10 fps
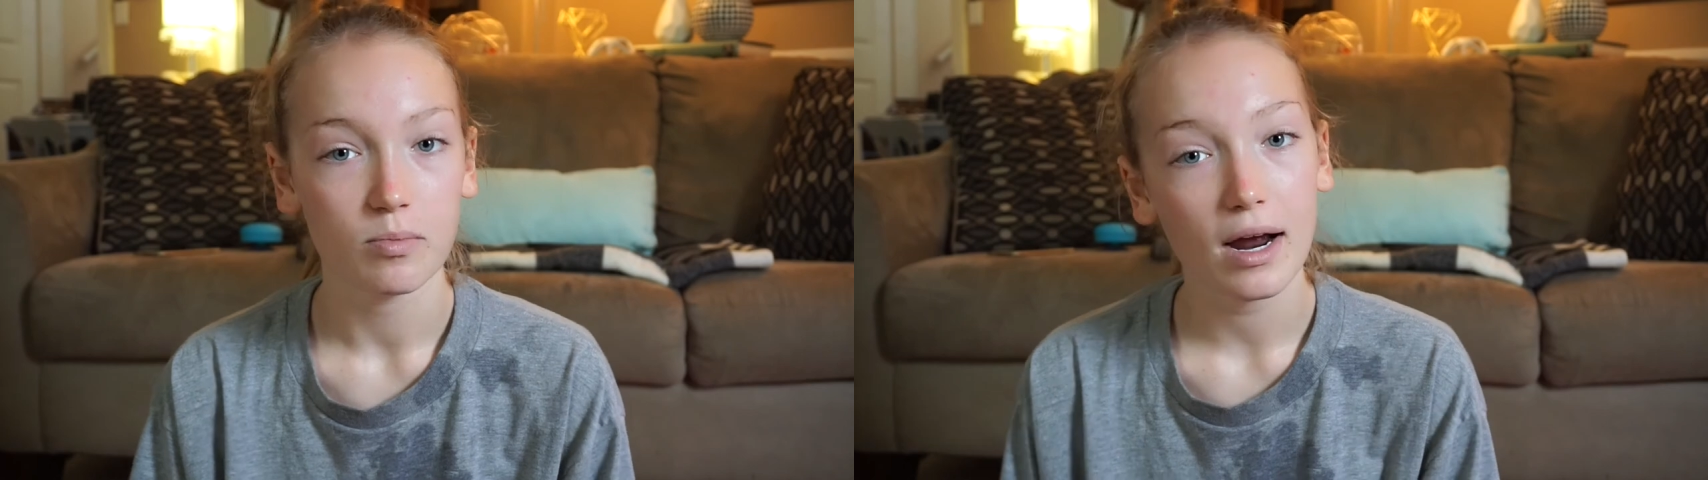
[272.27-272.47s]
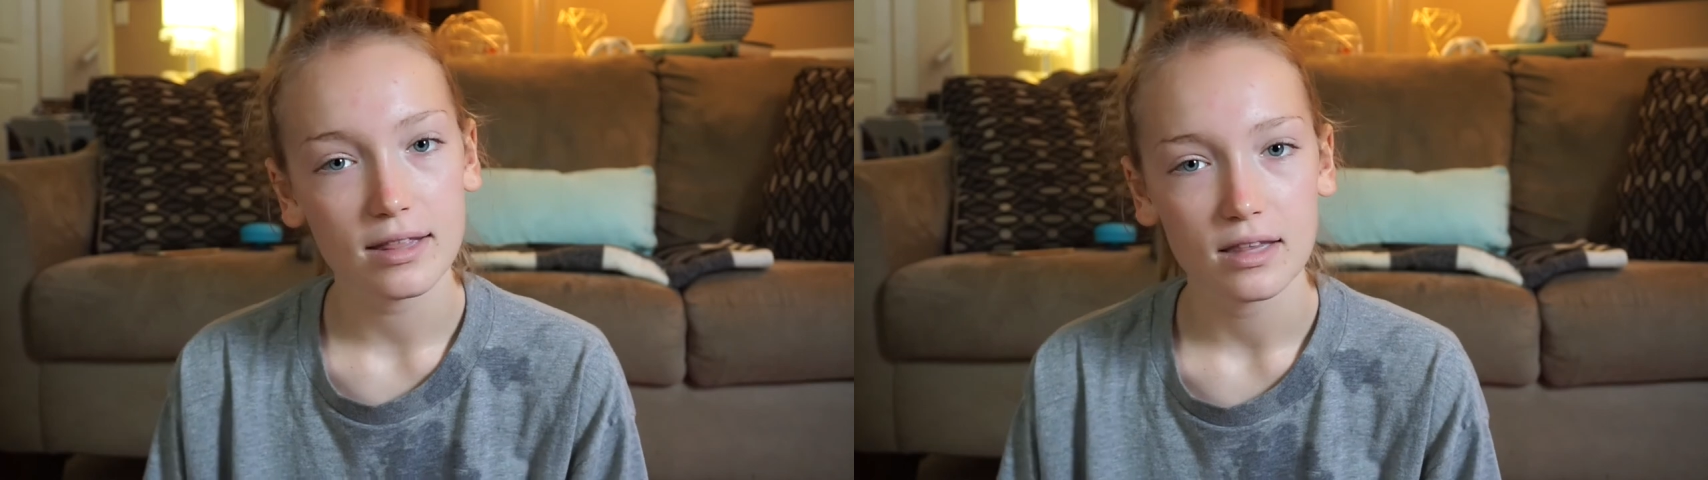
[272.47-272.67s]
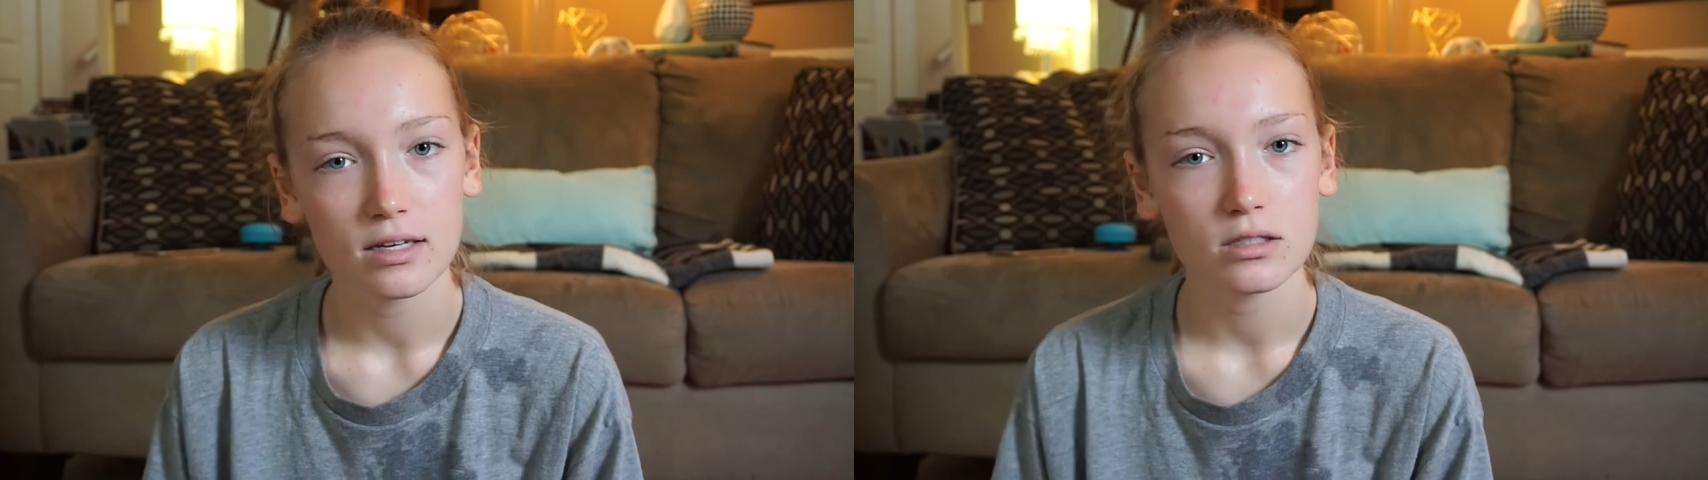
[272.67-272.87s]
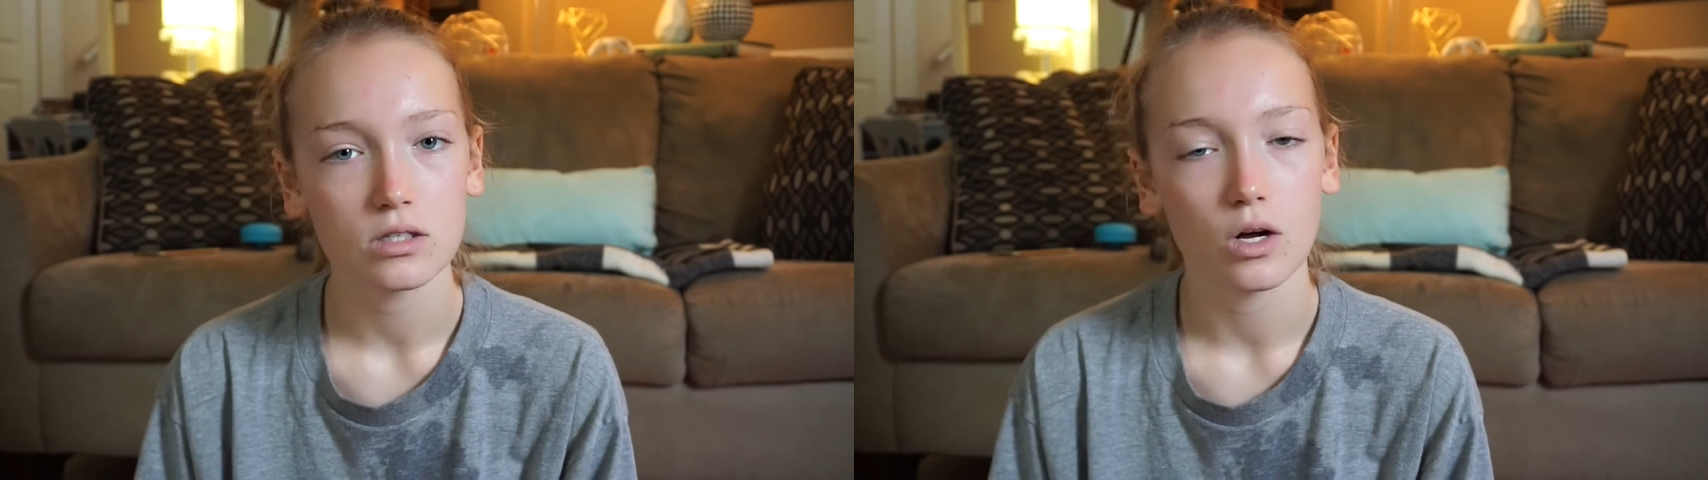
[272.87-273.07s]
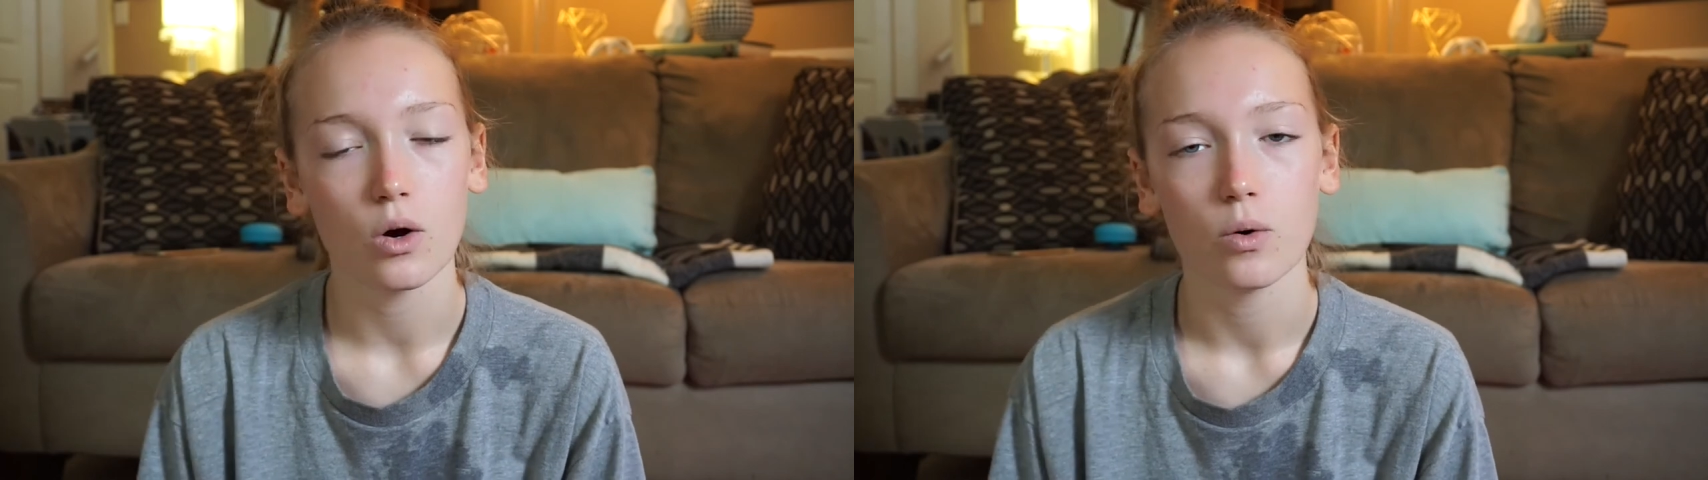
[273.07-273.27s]
Bradley,
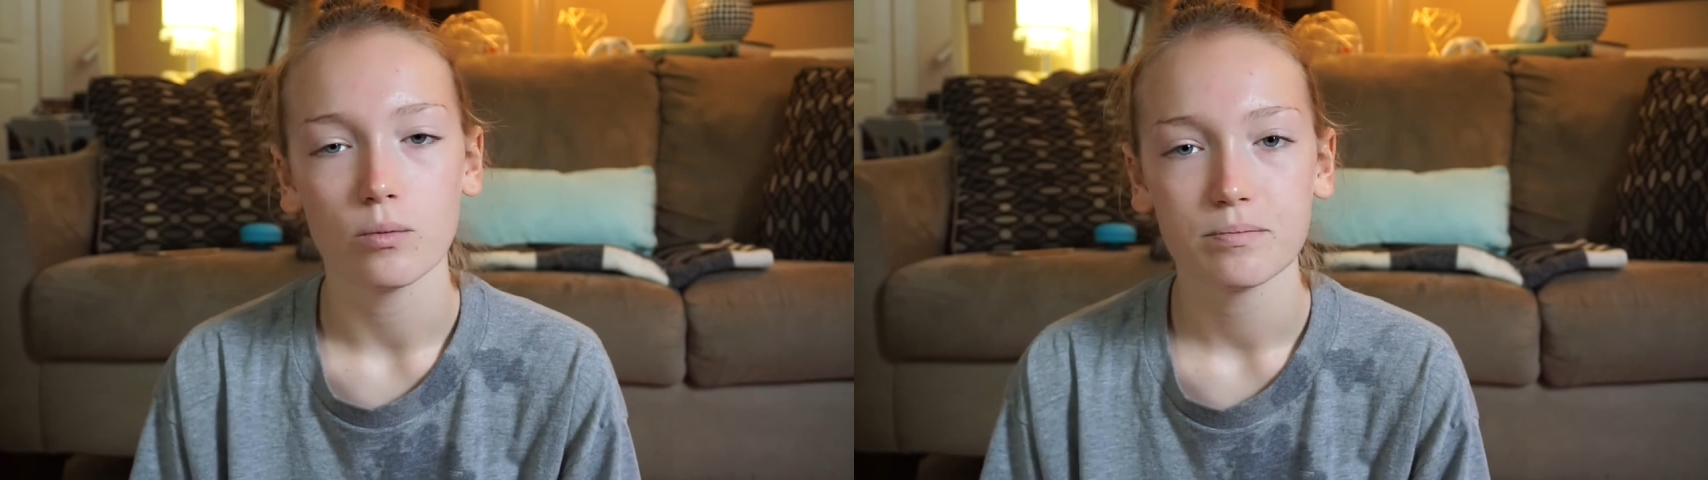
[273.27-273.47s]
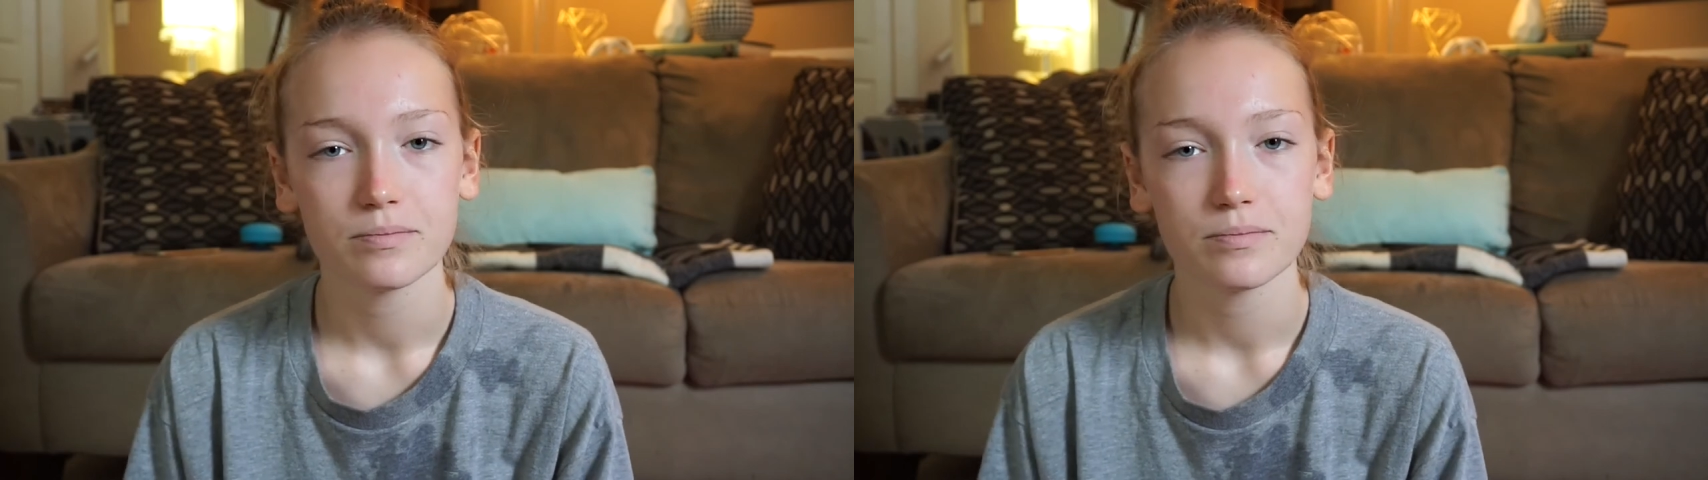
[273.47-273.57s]
so